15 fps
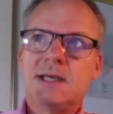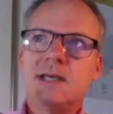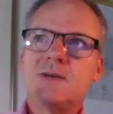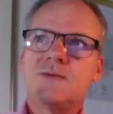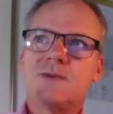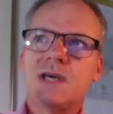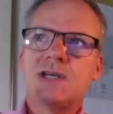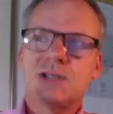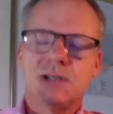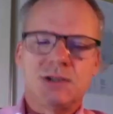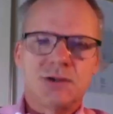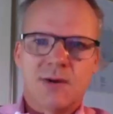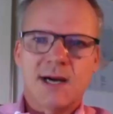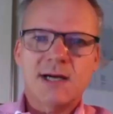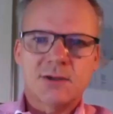innovation
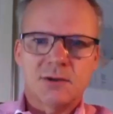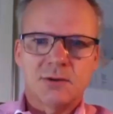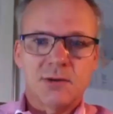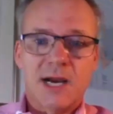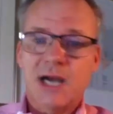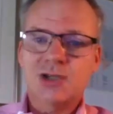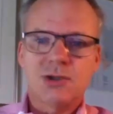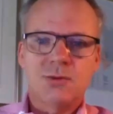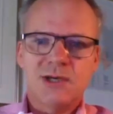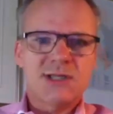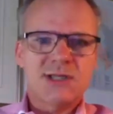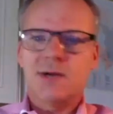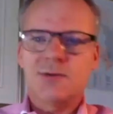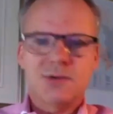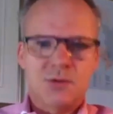director actually
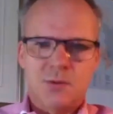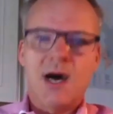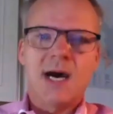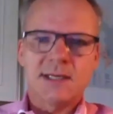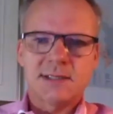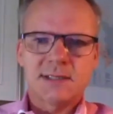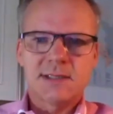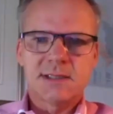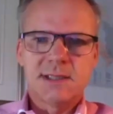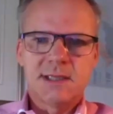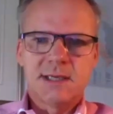reached out to us.